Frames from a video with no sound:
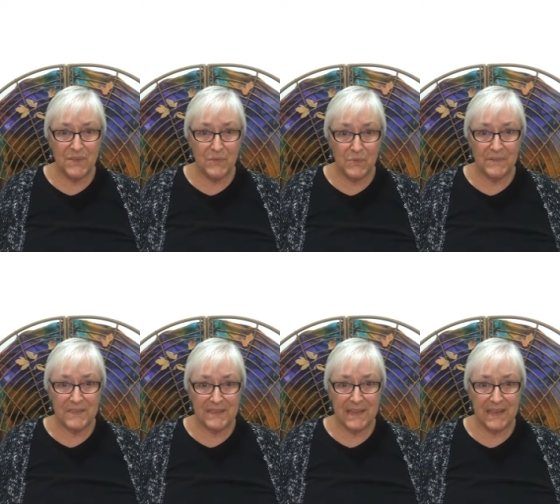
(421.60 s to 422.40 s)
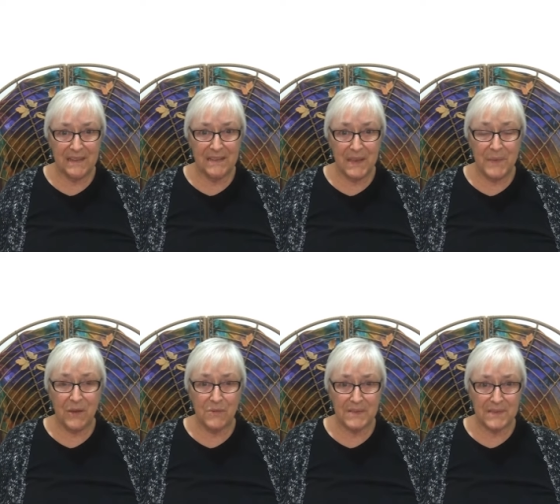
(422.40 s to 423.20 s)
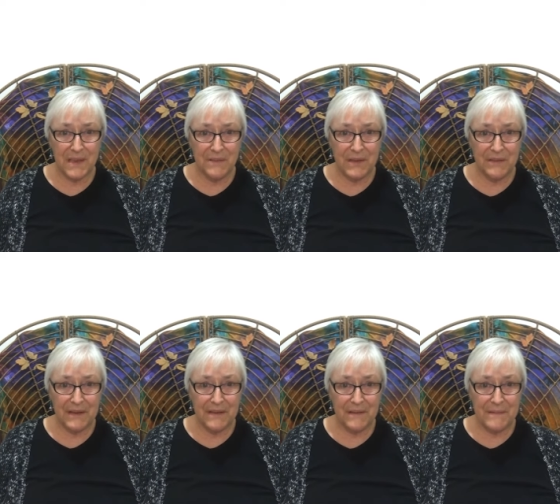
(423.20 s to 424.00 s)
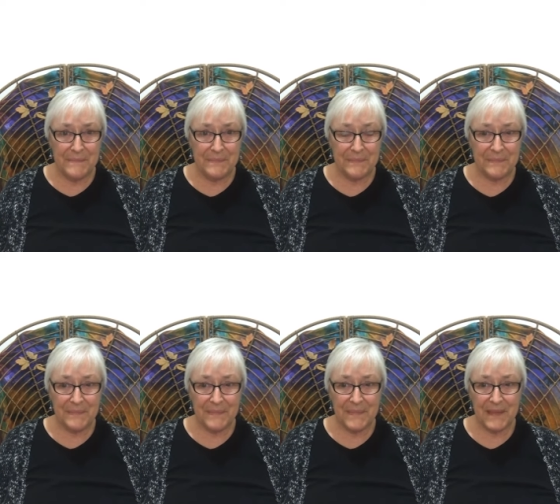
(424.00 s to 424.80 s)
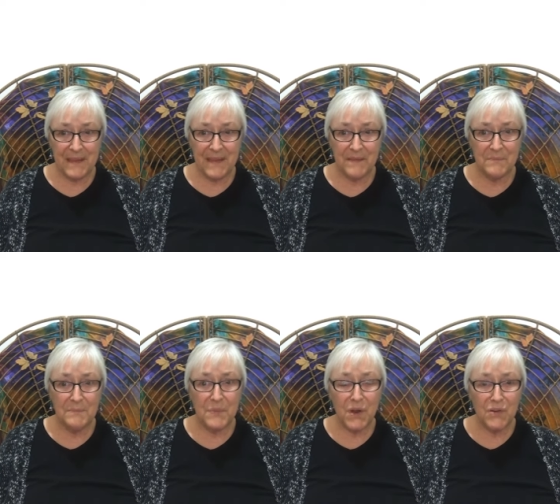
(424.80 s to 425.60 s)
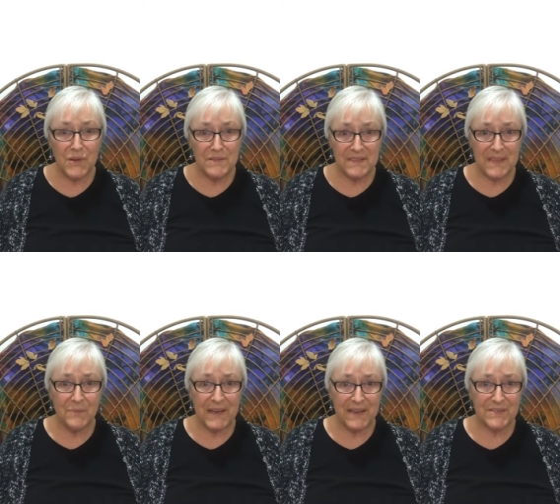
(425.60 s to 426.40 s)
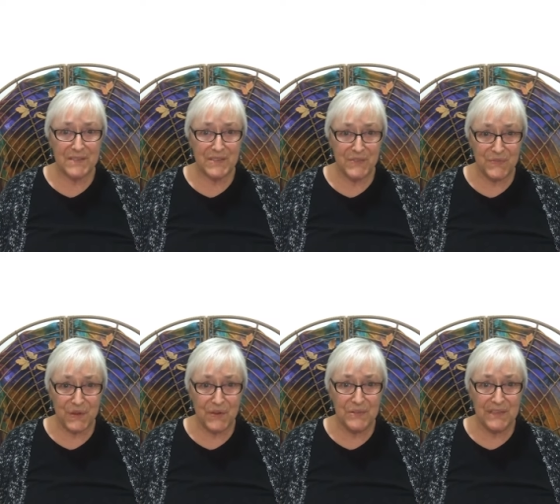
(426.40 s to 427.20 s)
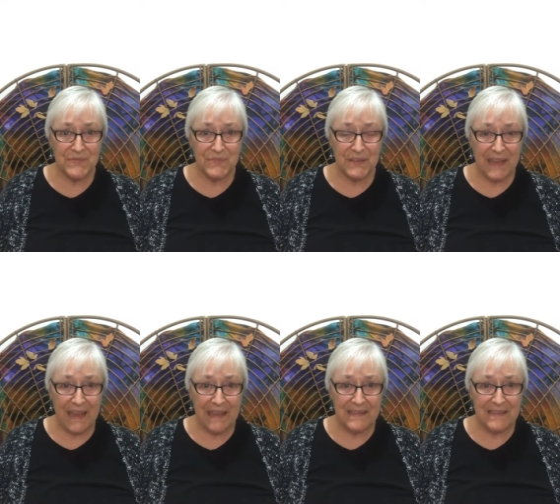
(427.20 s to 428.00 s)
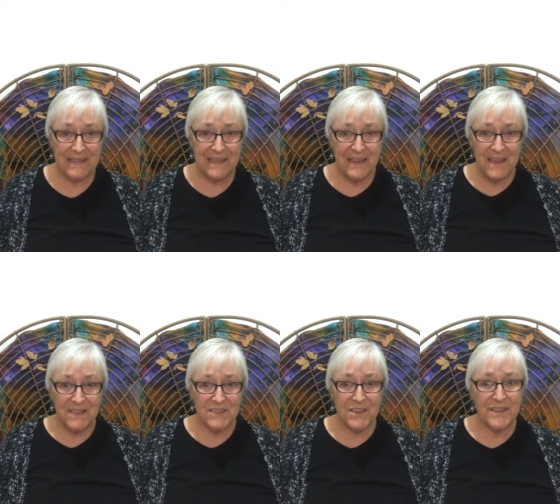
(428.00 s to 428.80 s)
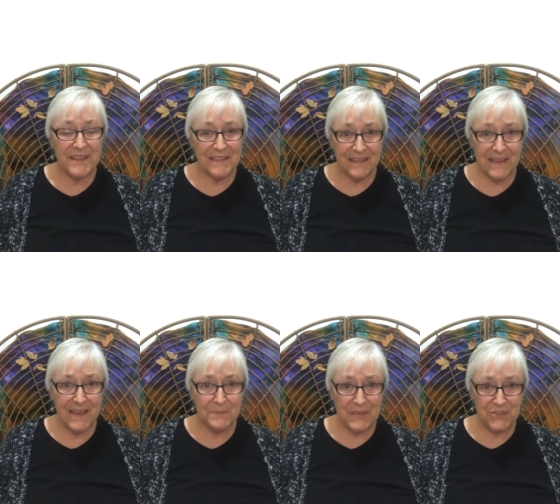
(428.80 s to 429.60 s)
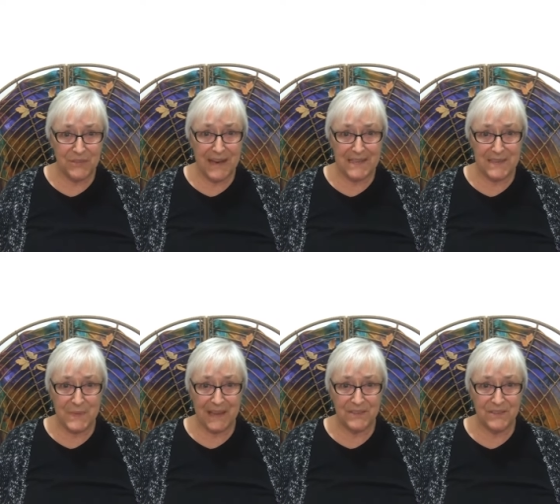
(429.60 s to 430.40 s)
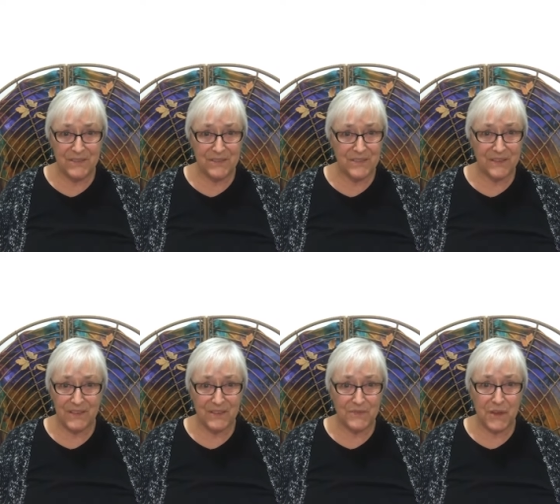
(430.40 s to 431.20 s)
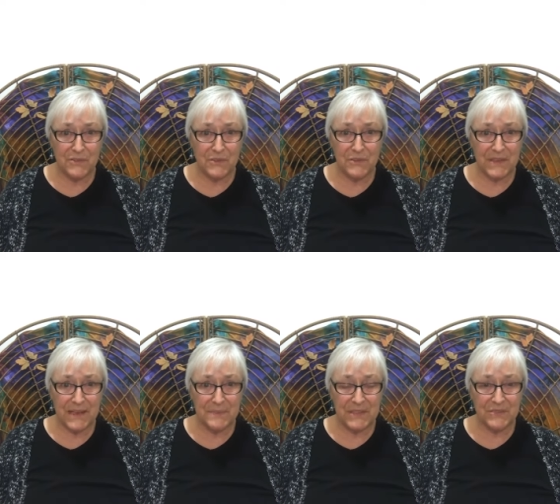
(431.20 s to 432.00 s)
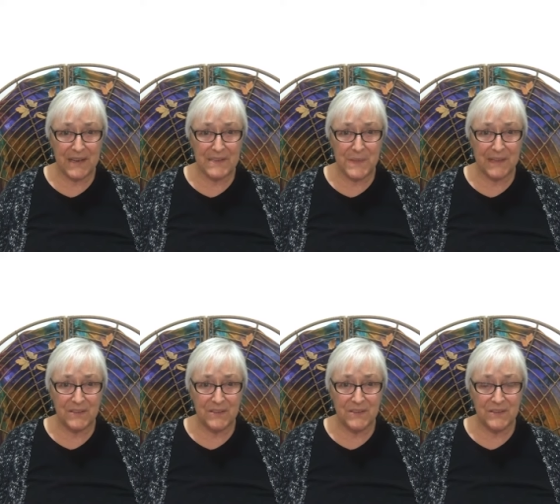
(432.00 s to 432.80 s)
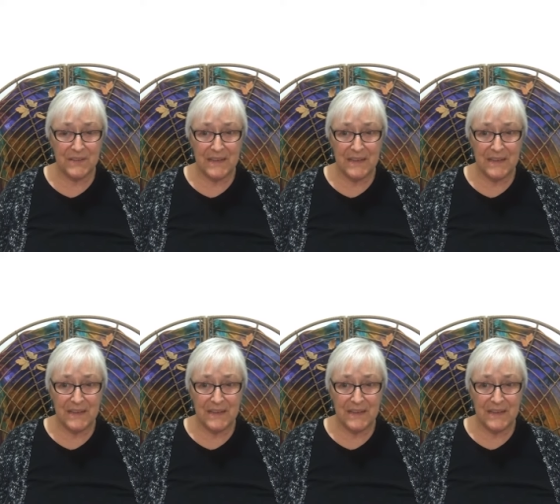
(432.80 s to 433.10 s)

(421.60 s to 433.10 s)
you want to tell about what's going on at home. Okay? Borrow someone else's phone if you can, so that it can't be traced back to you, so that the phone call can't be traced back to you.